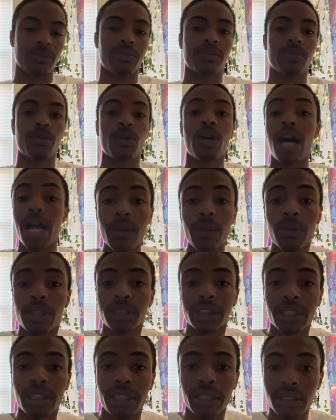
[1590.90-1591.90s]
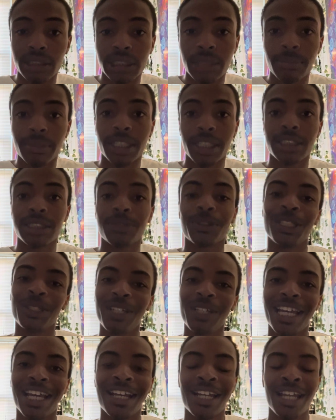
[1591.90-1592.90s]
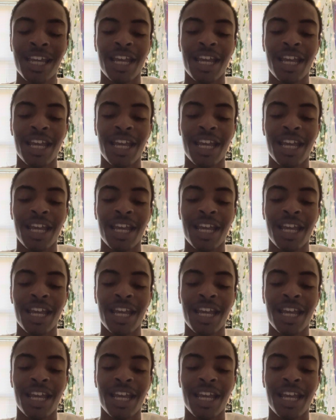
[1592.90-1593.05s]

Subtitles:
Well, I want y'all to hear something, so we're gonna do it again.